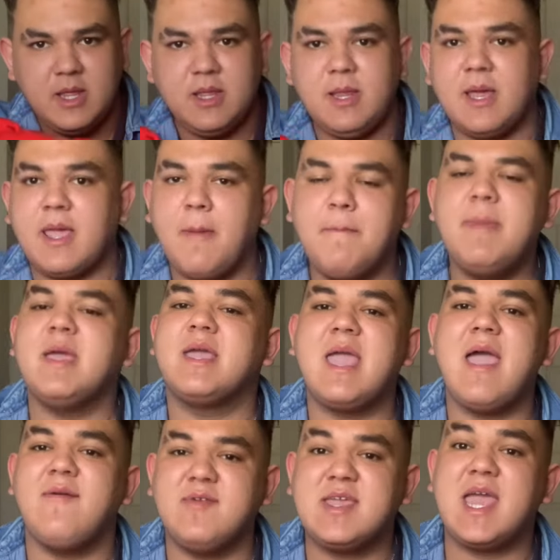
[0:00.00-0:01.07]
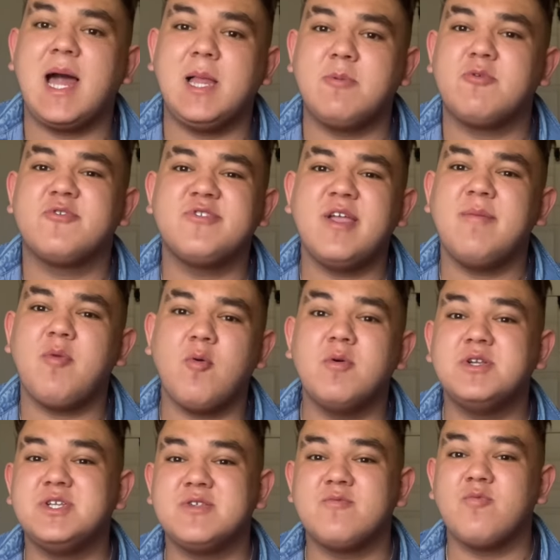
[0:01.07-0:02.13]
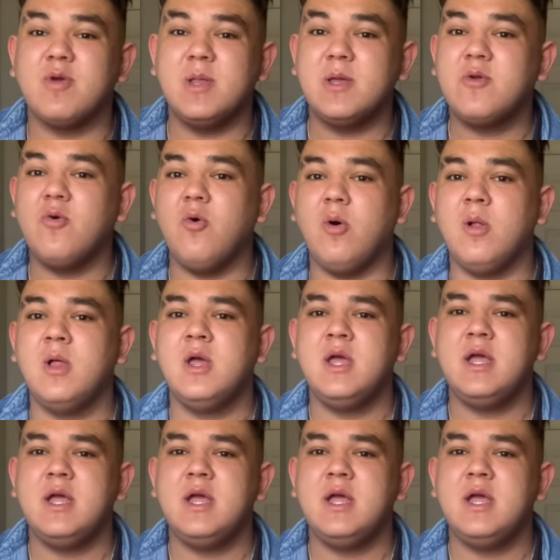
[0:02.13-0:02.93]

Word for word: like a big heavy caliber sniper, which is really cool.